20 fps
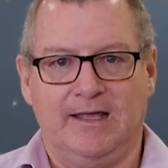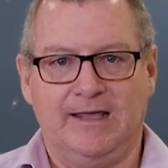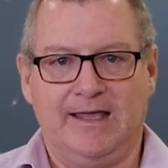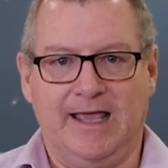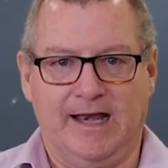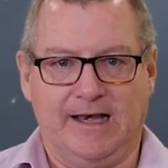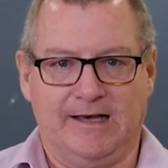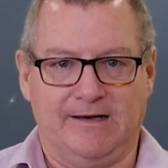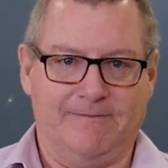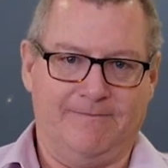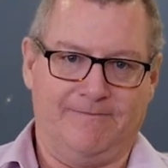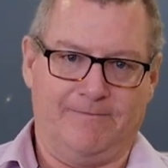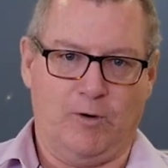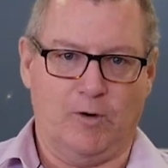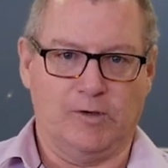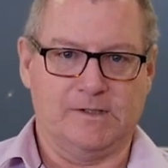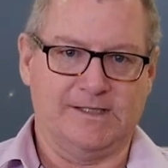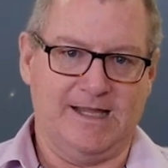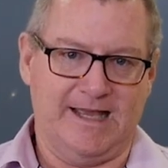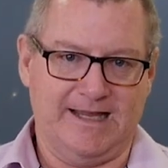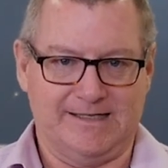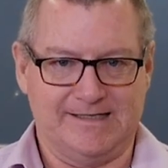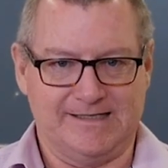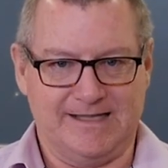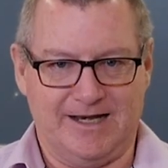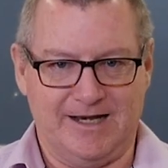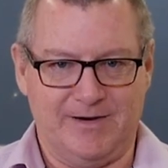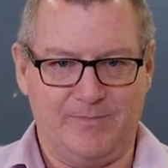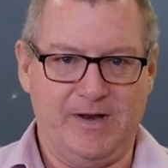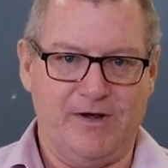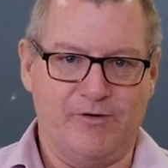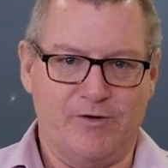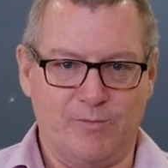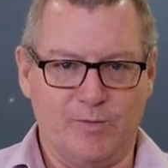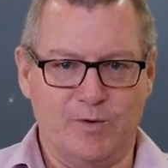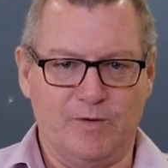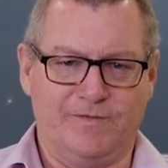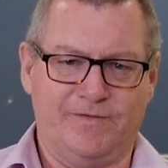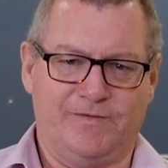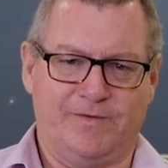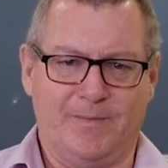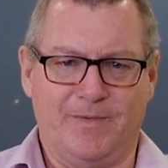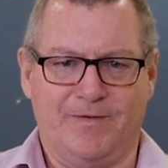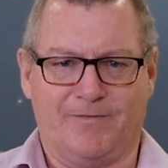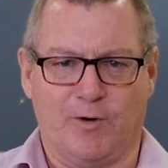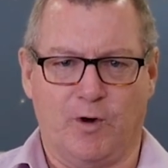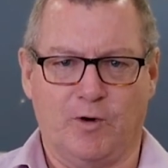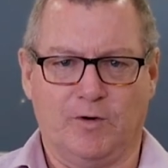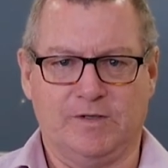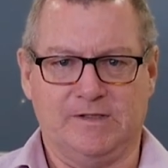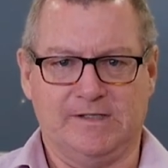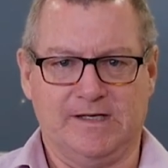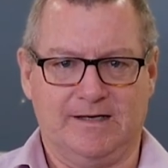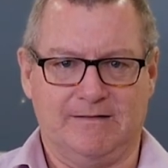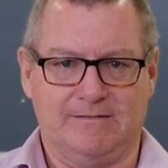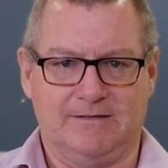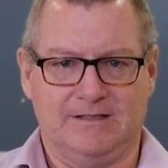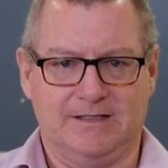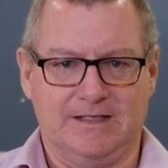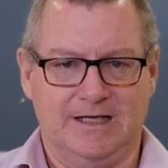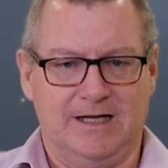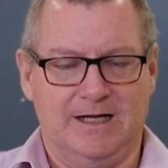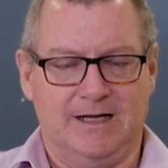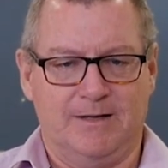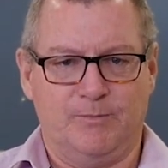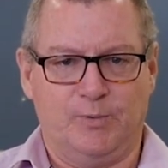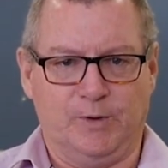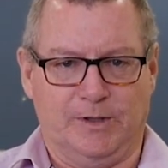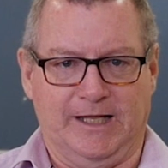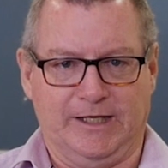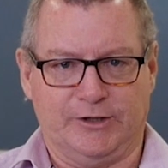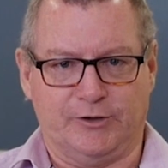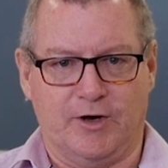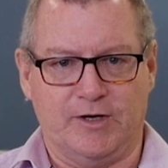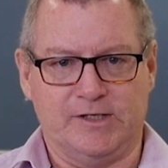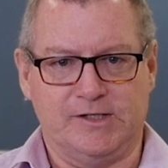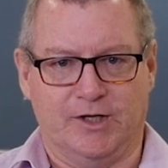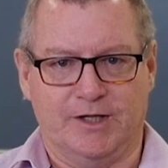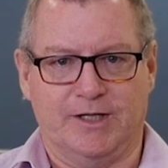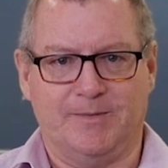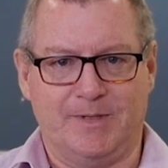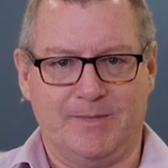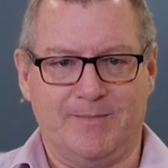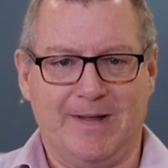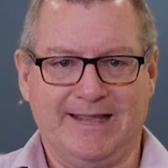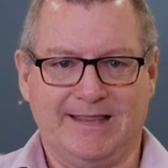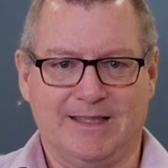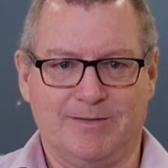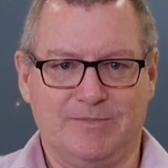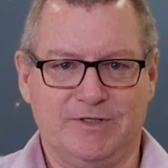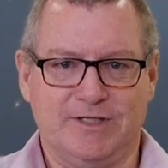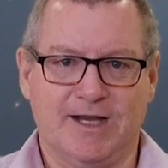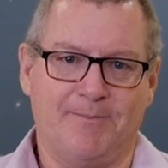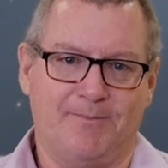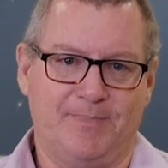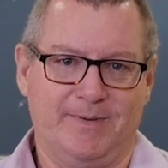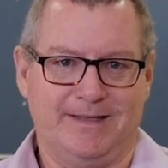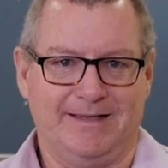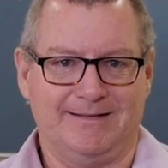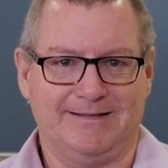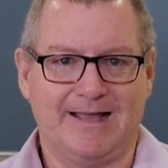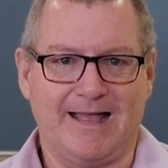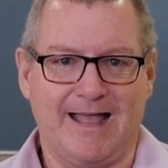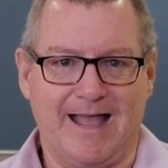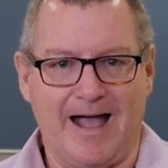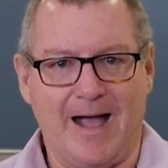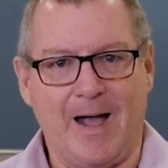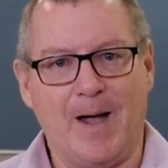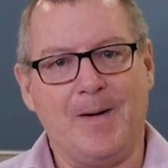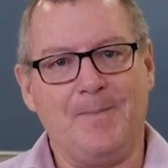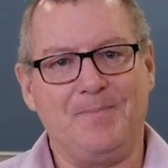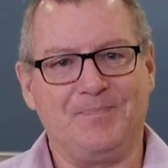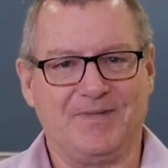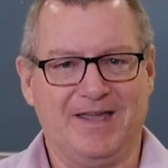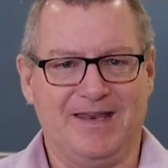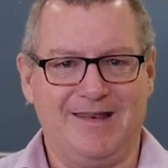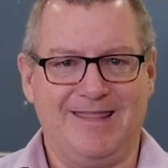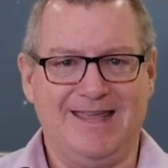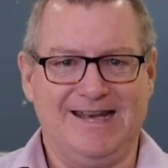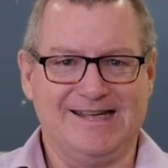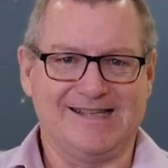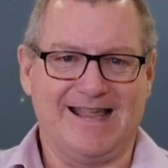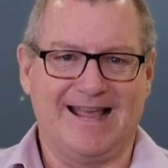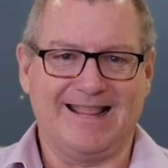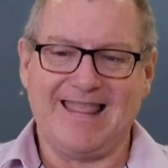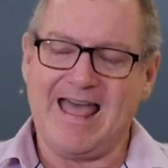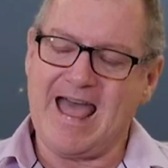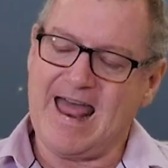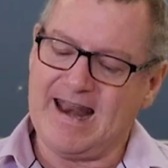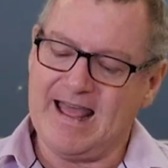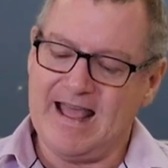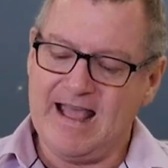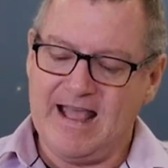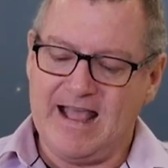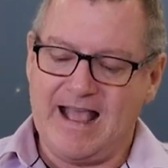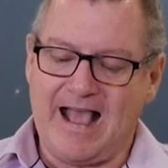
get frogs' legs that had been removed from the frogs and put electrodes on them and make them jump and things like that.